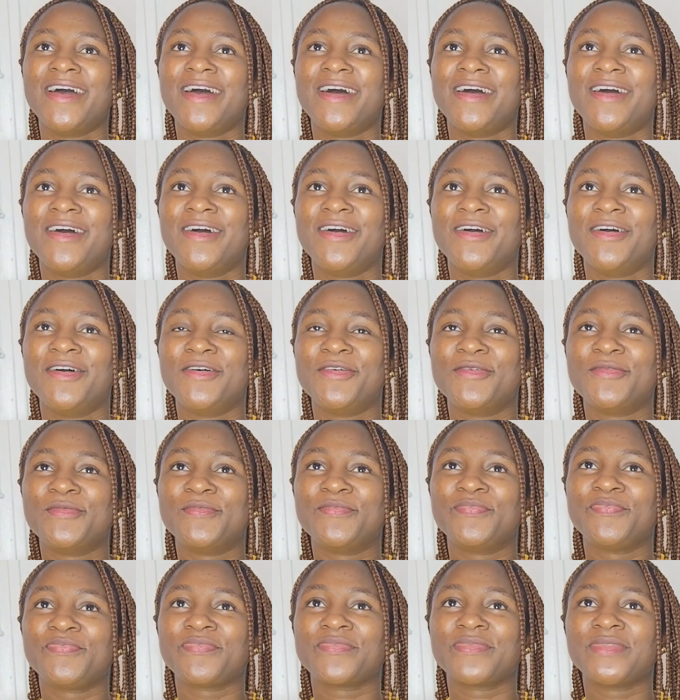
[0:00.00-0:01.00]

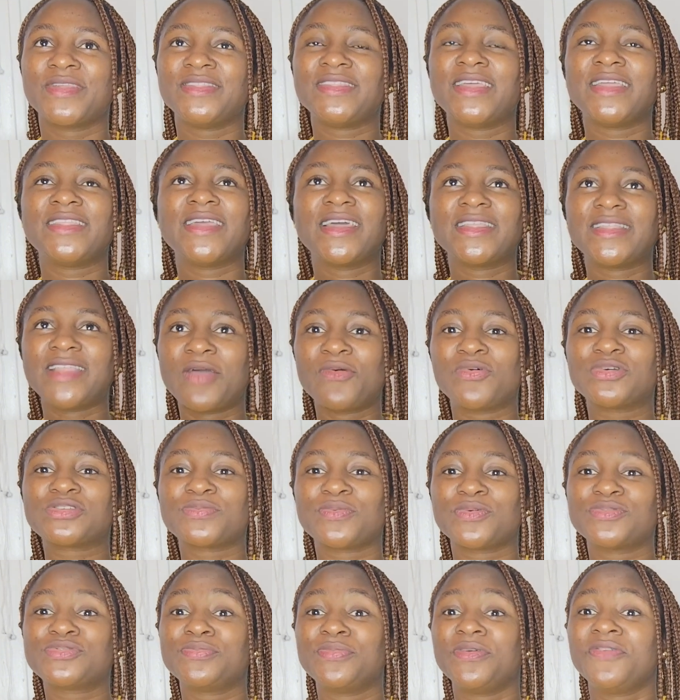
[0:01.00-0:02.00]
the deadline was
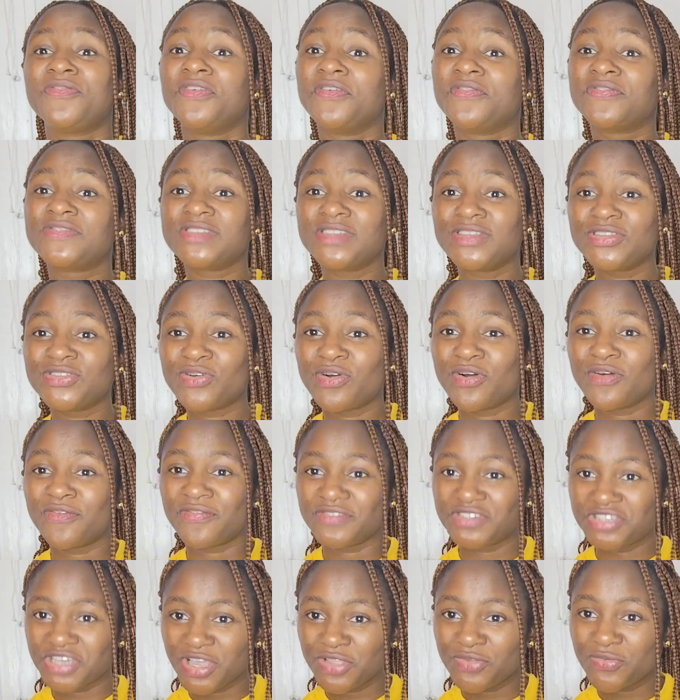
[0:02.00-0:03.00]
supposed to be 15th
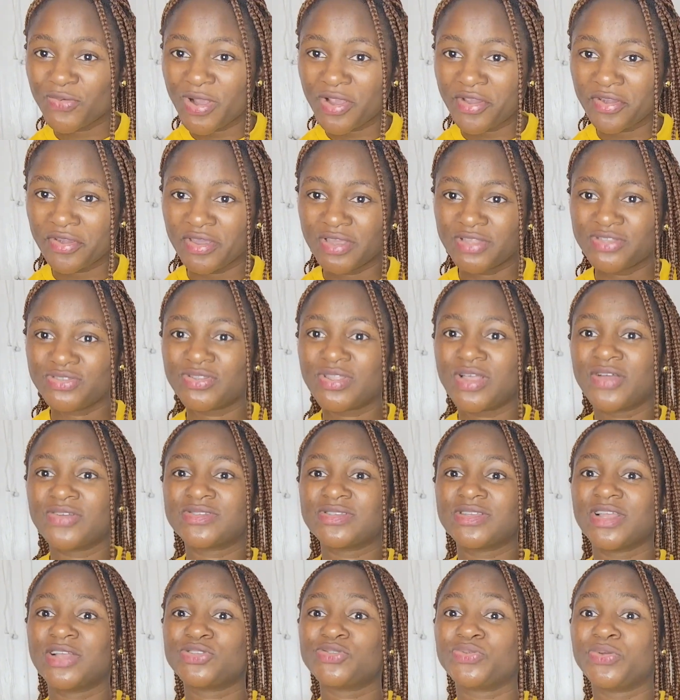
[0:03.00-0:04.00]
of January
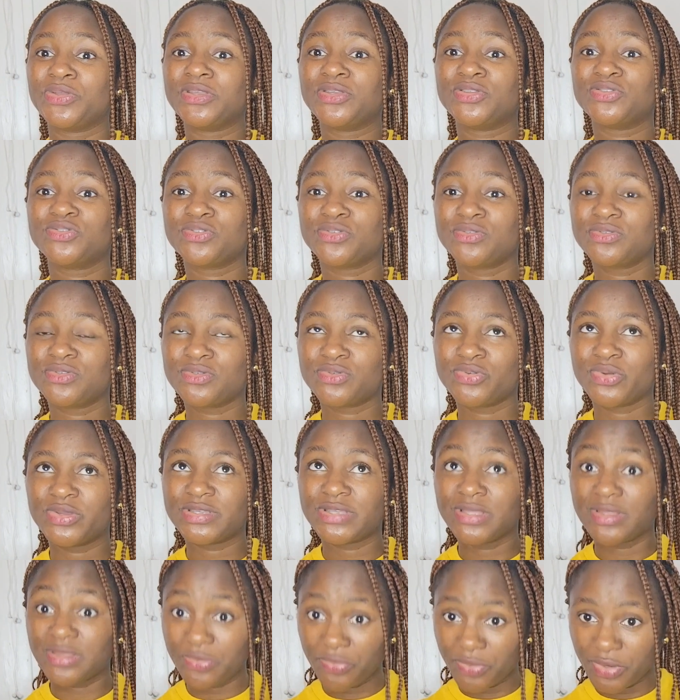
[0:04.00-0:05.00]

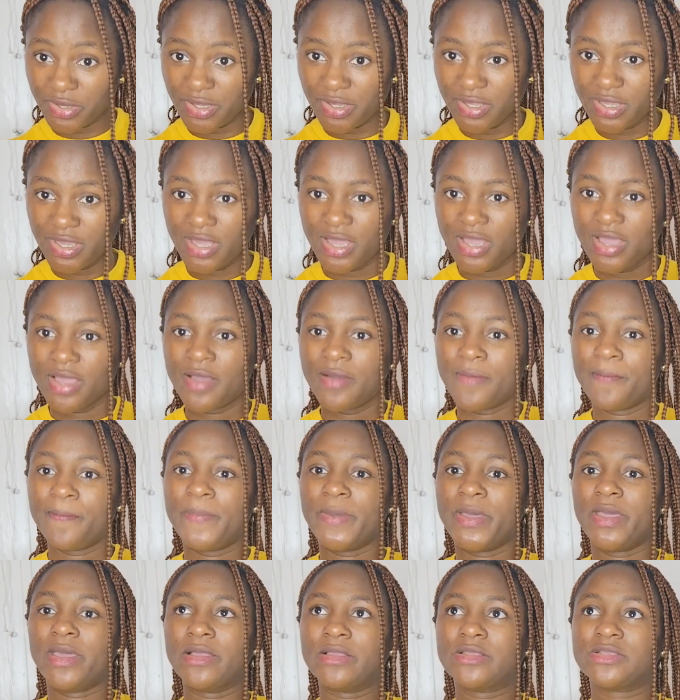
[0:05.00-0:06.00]
2023.
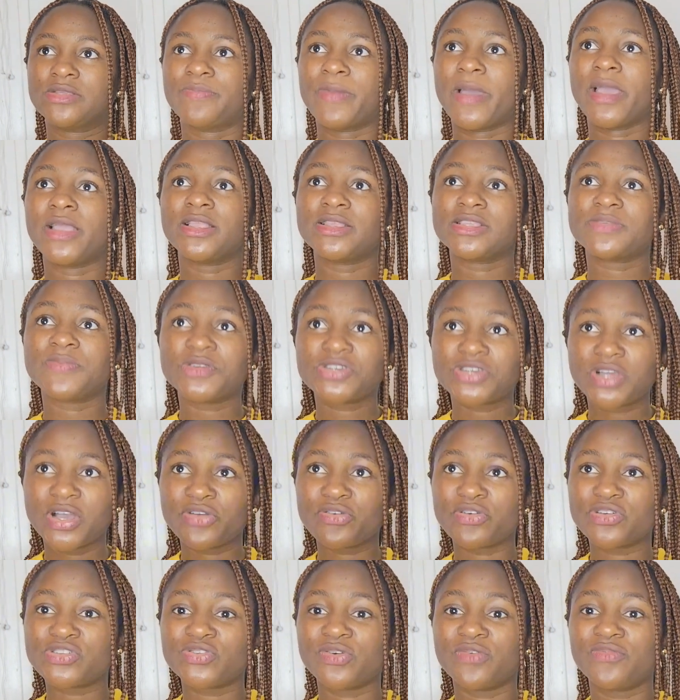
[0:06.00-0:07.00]
But by the special
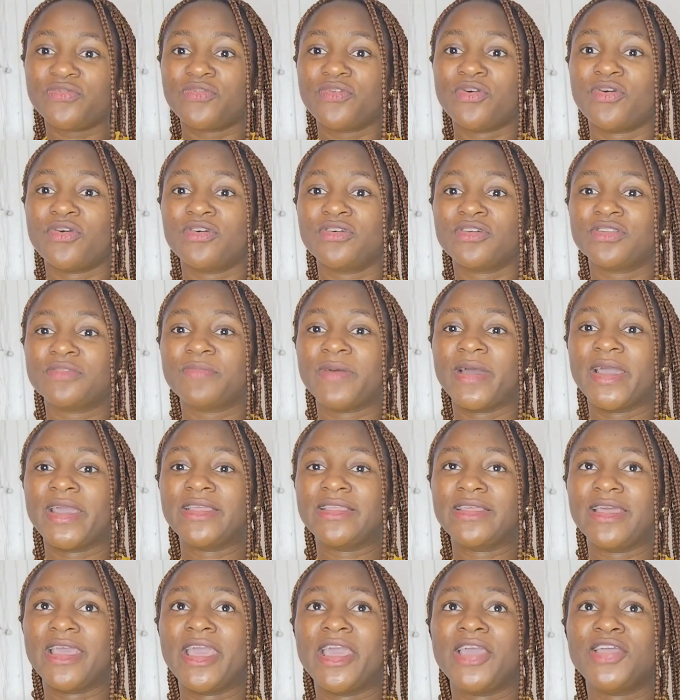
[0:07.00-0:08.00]
grace of God, by
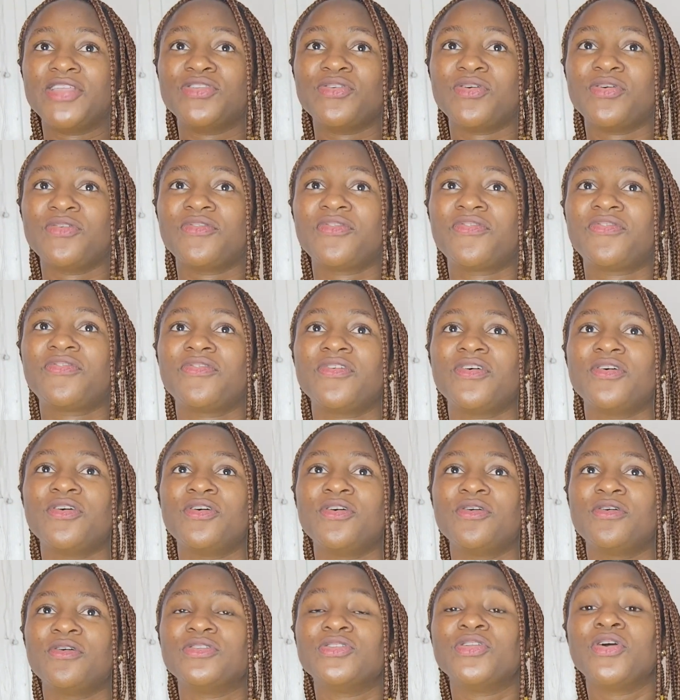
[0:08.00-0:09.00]
the end of
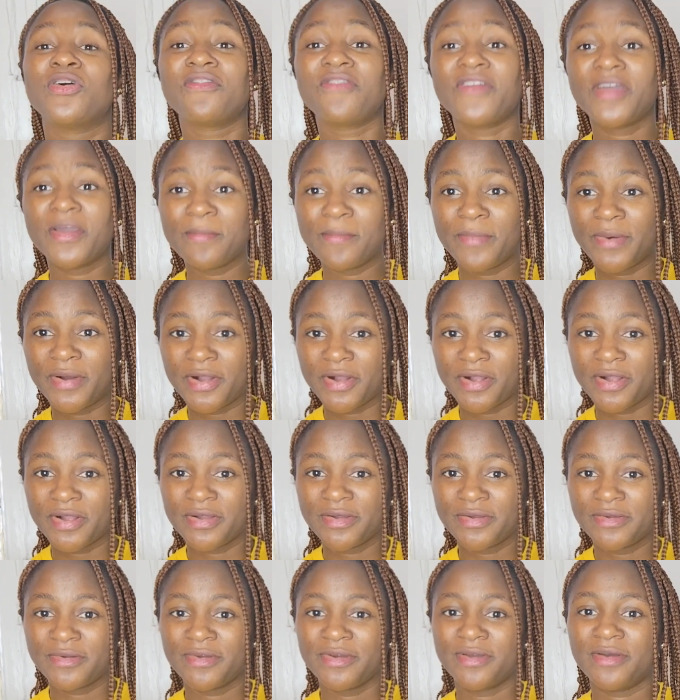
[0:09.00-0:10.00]

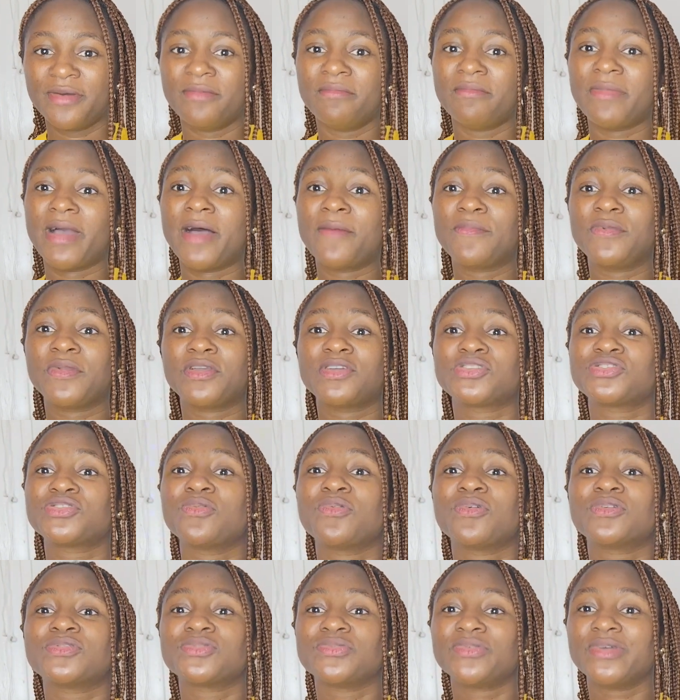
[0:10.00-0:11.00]
November, my application
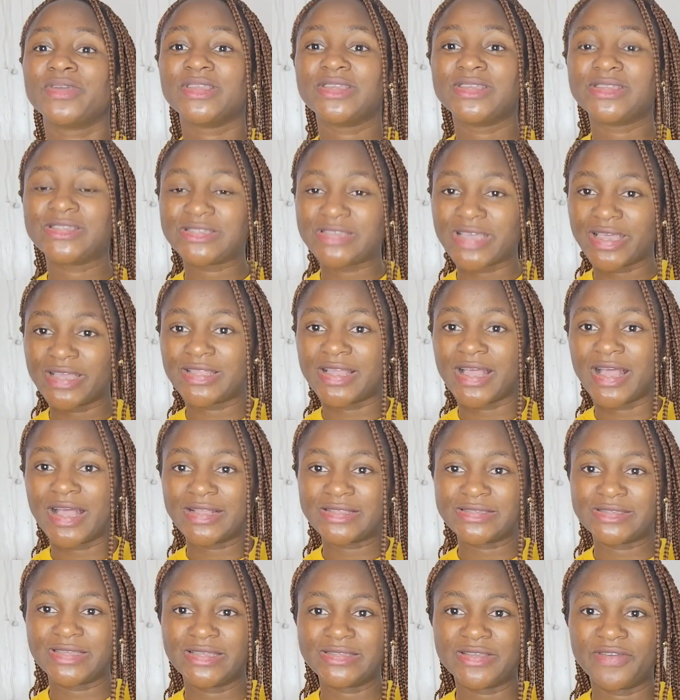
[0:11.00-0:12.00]
was already set. I
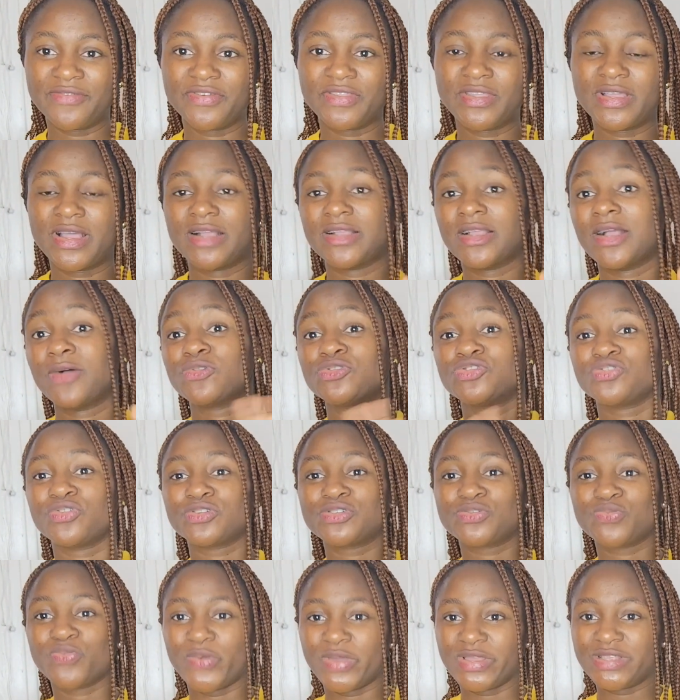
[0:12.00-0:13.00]
had sent everything, and I was
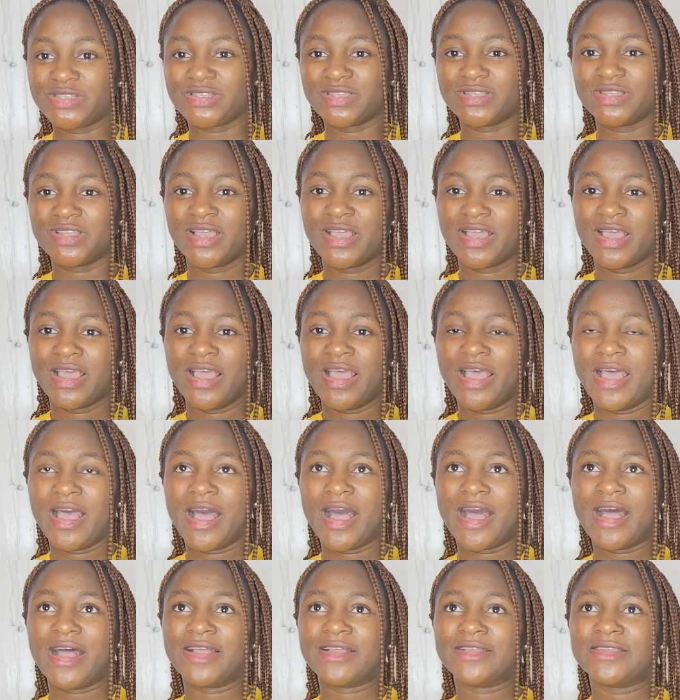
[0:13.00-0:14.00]
just waiting.
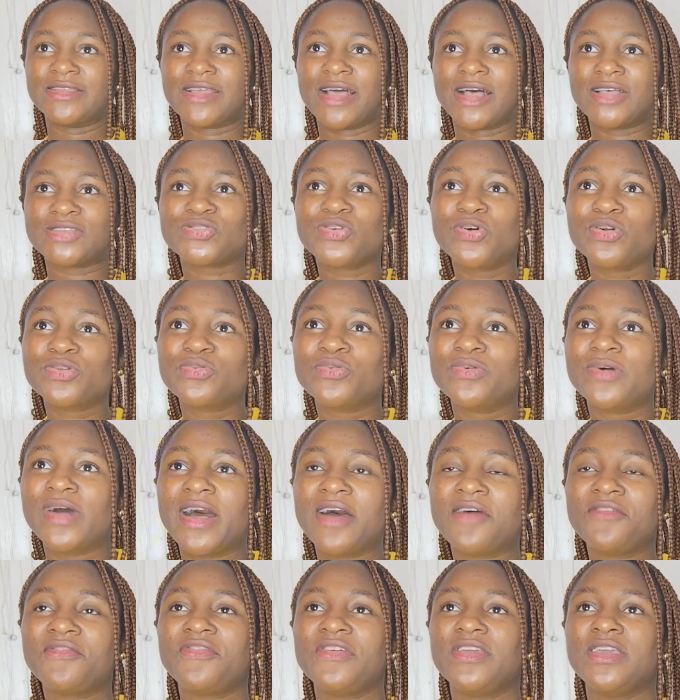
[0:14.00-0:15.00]
And as God will
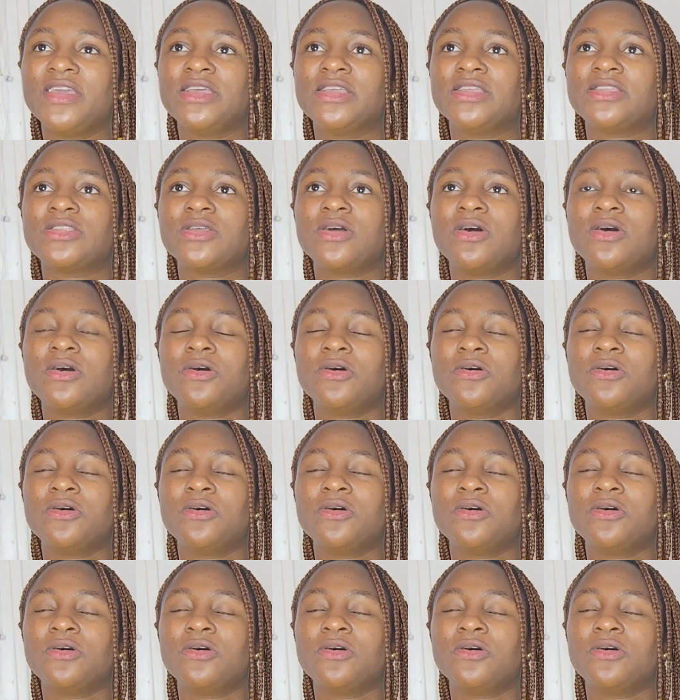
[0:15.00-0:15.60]
have it,